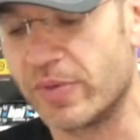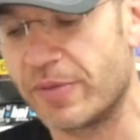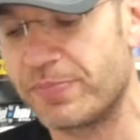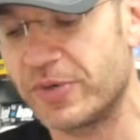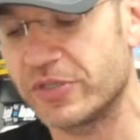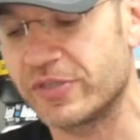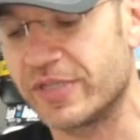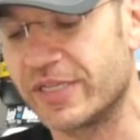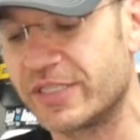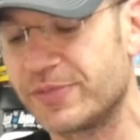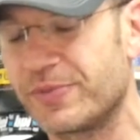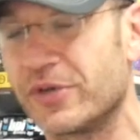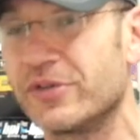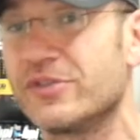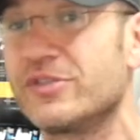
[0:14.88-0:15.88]
you my personal
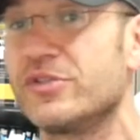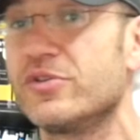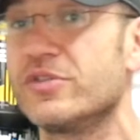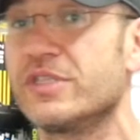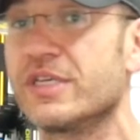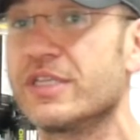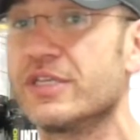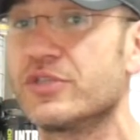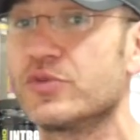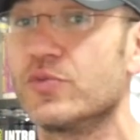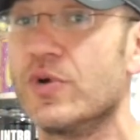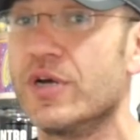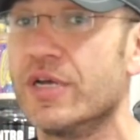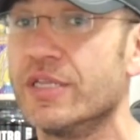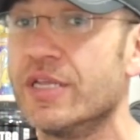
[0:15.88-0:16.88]
experience using this
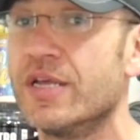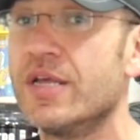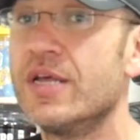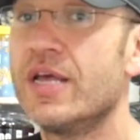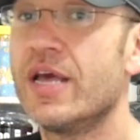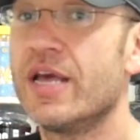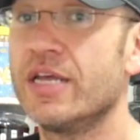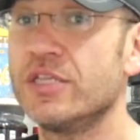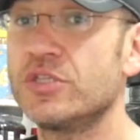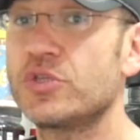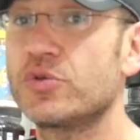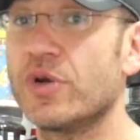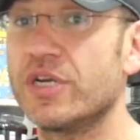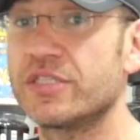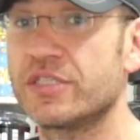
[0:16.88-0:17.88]
one, and
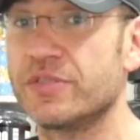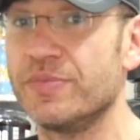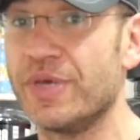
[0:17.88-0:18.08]
trust